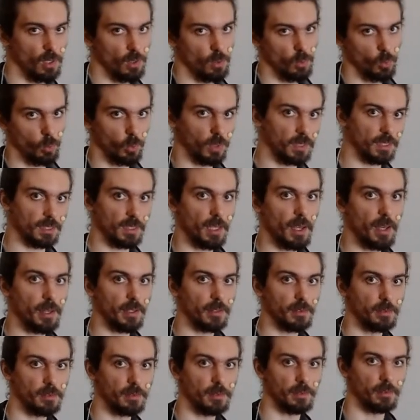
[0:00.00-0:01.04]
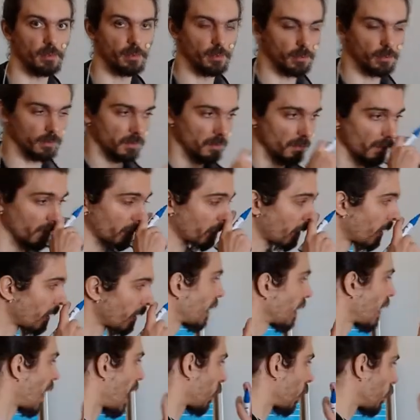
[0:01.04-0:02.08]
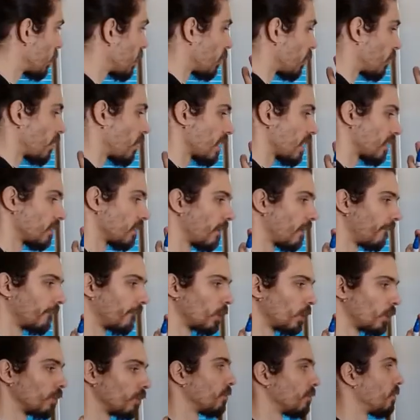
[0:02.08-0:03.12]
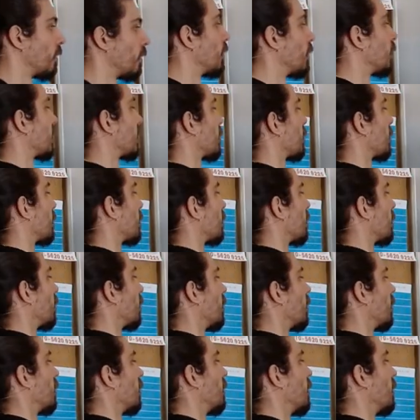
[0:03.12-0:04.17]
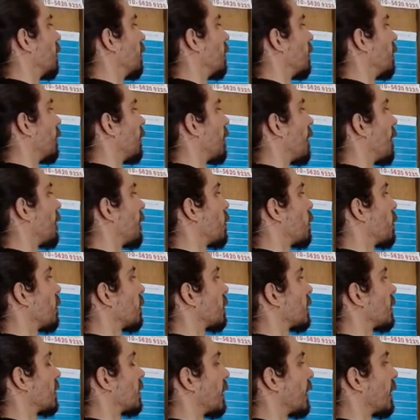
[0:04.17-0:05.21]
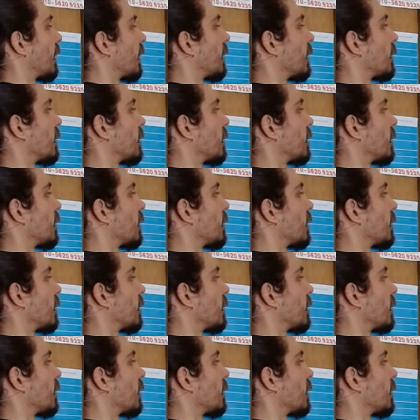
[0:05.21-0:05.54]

with sides. Okay, I'm gonna write the law first. The law says